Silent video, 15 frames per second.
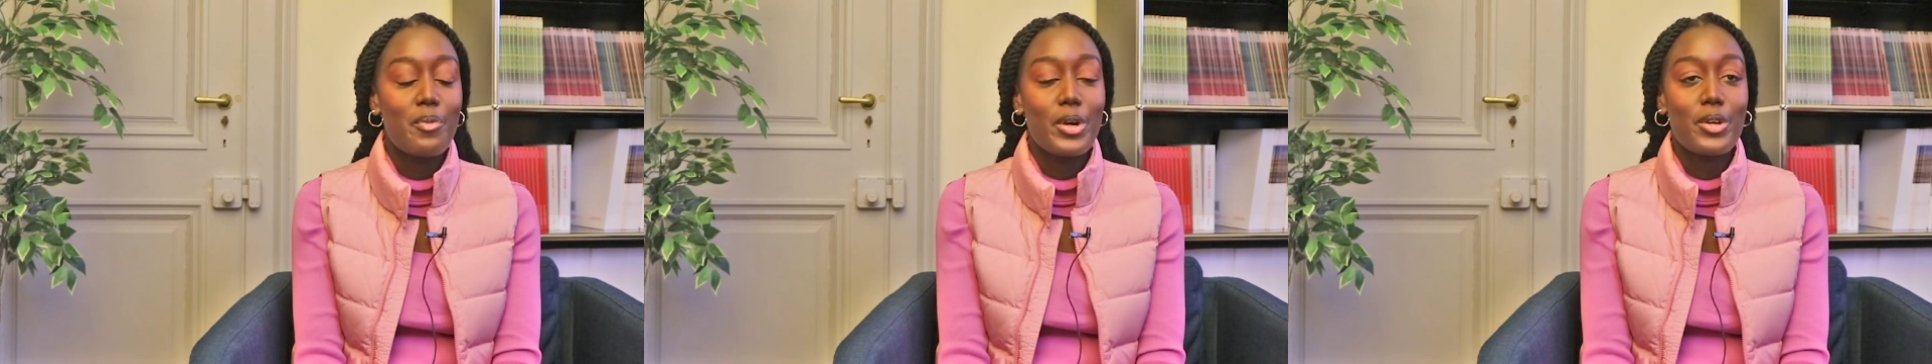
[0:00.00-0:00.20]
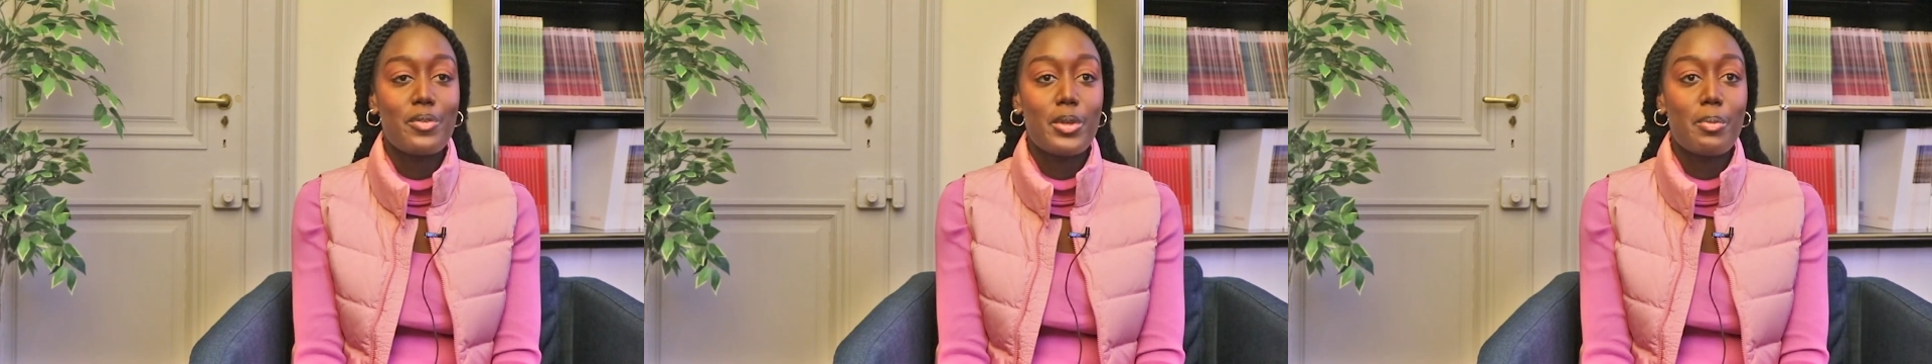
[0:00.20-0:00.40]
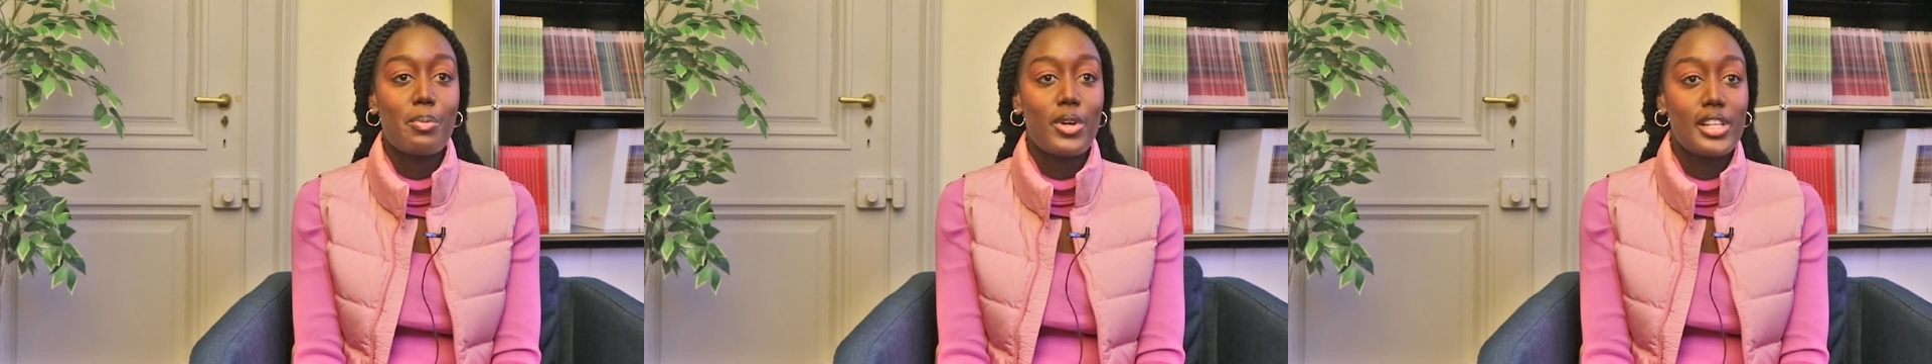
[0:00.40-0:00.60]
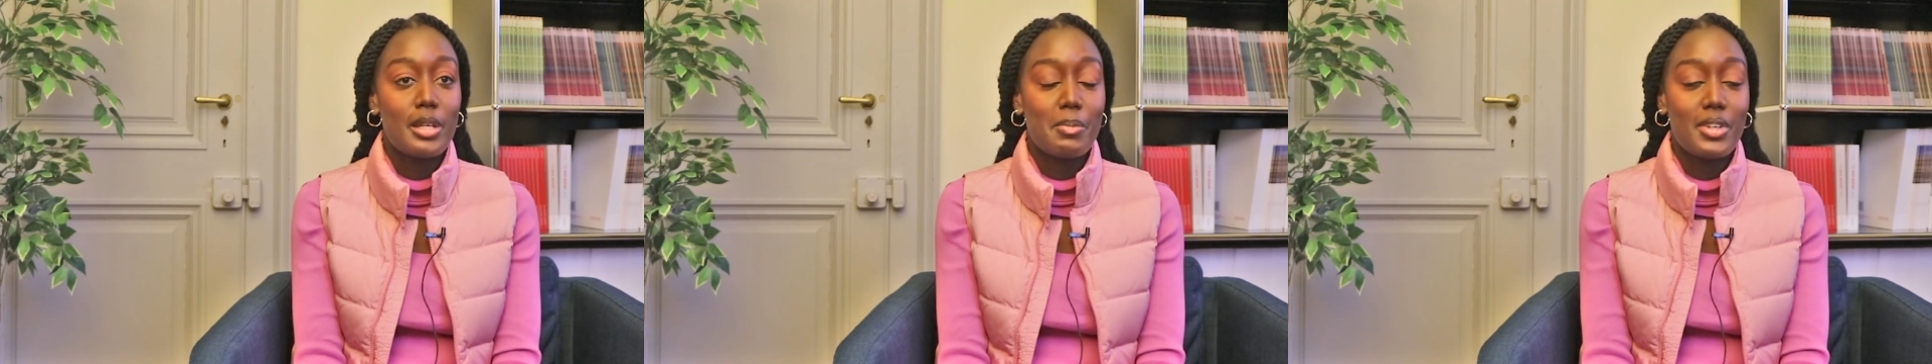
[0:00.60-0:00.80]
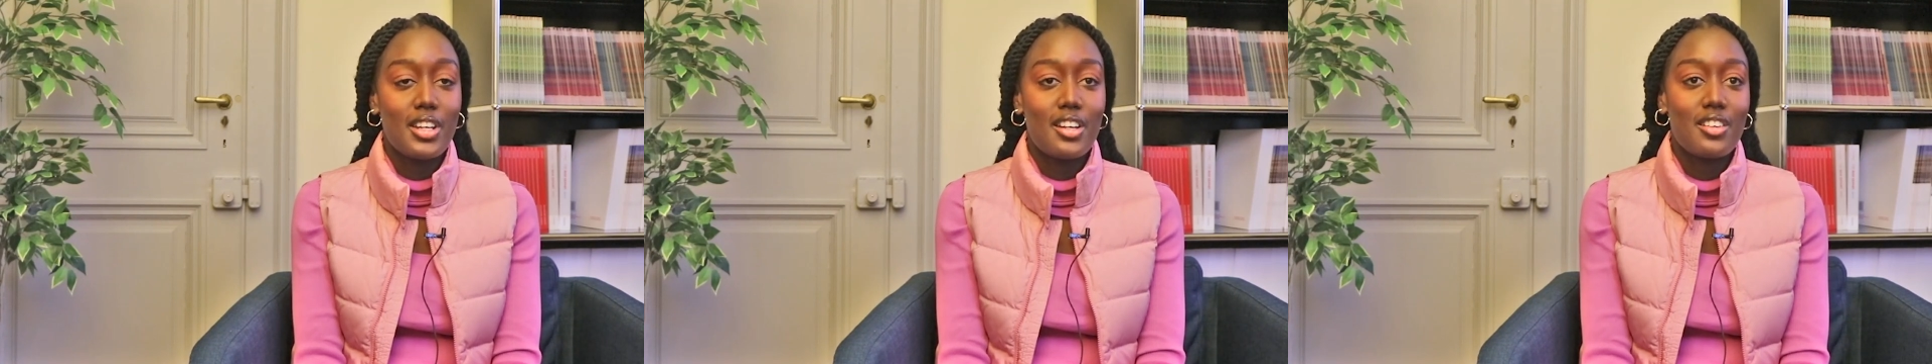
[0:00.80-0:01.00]
one of the
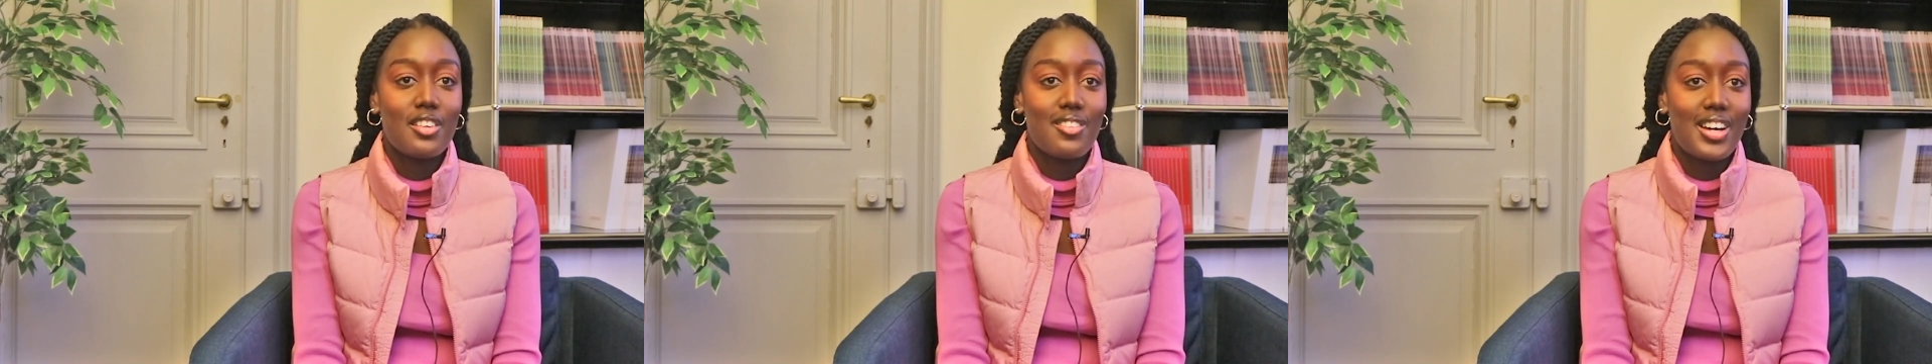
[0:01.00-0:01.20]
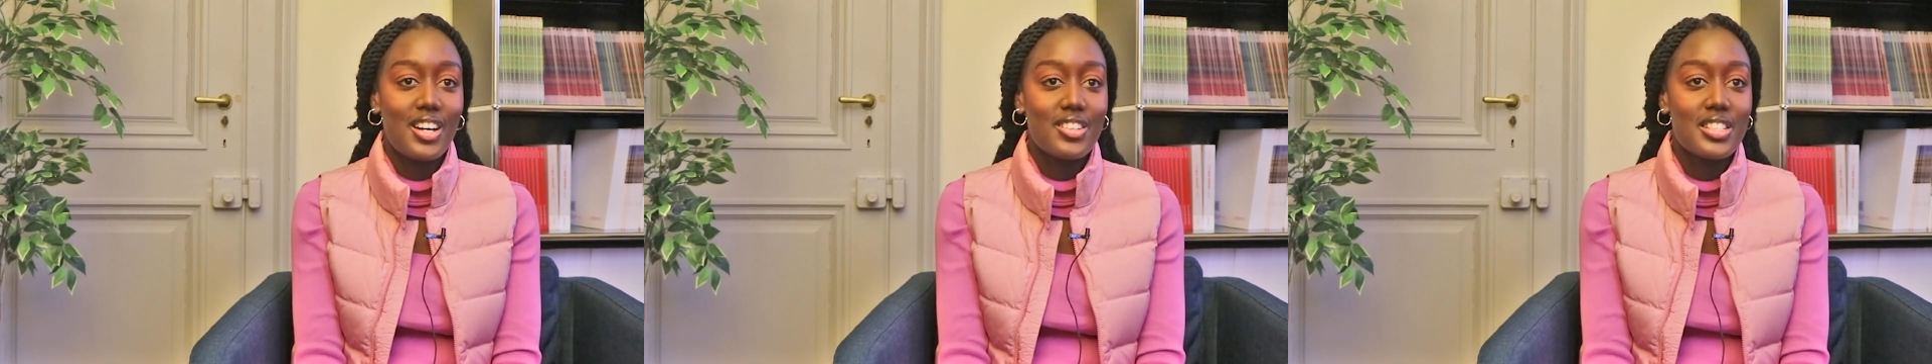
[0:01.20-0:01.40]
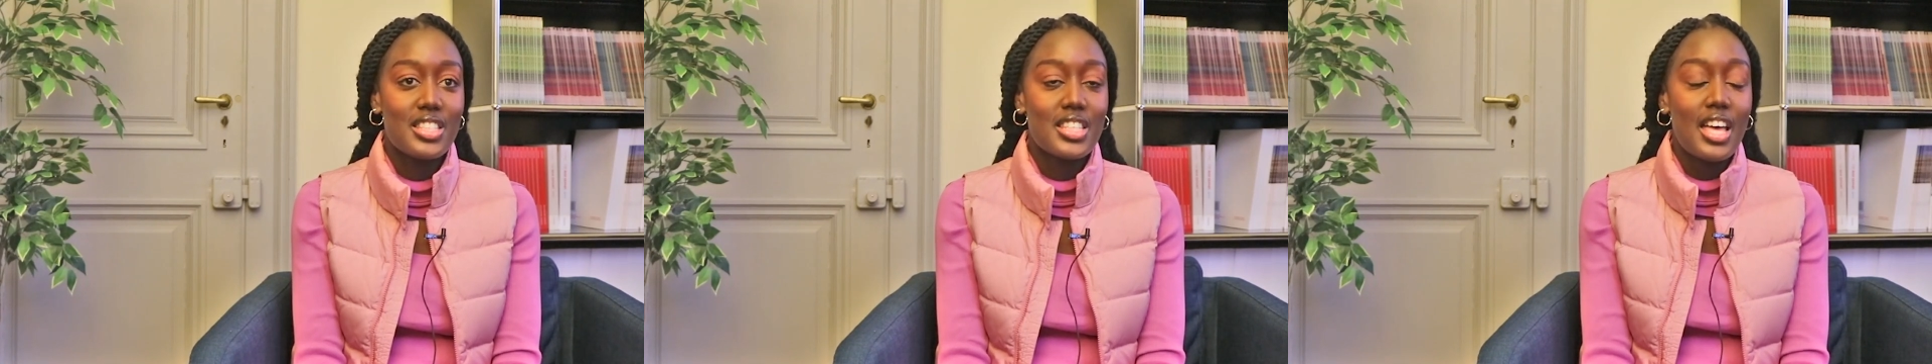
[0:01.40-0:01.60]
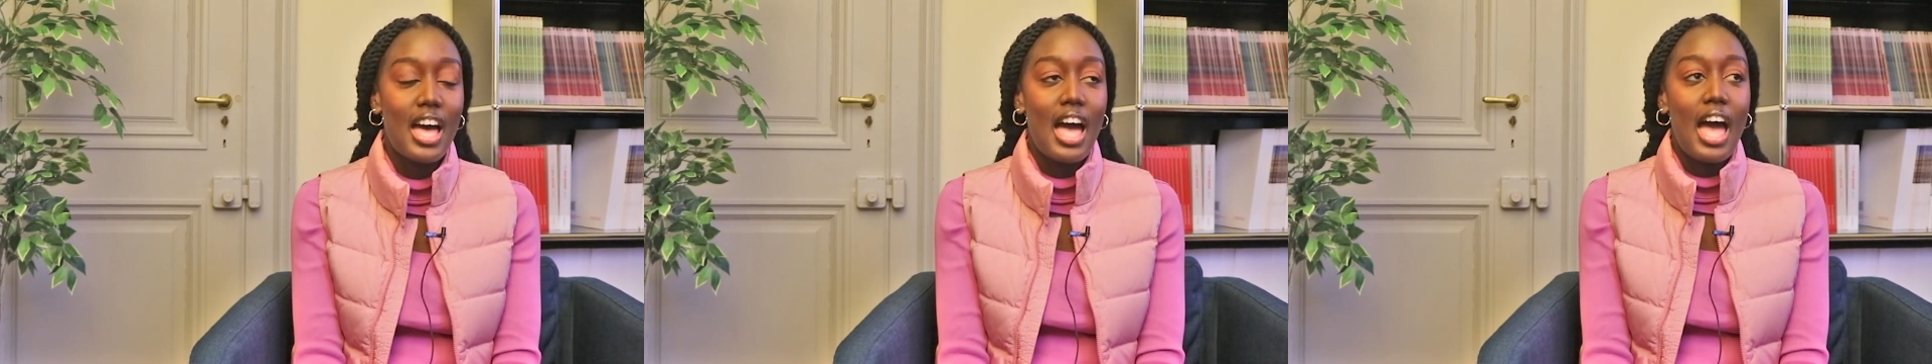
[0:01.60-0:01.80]
preliminary rounds,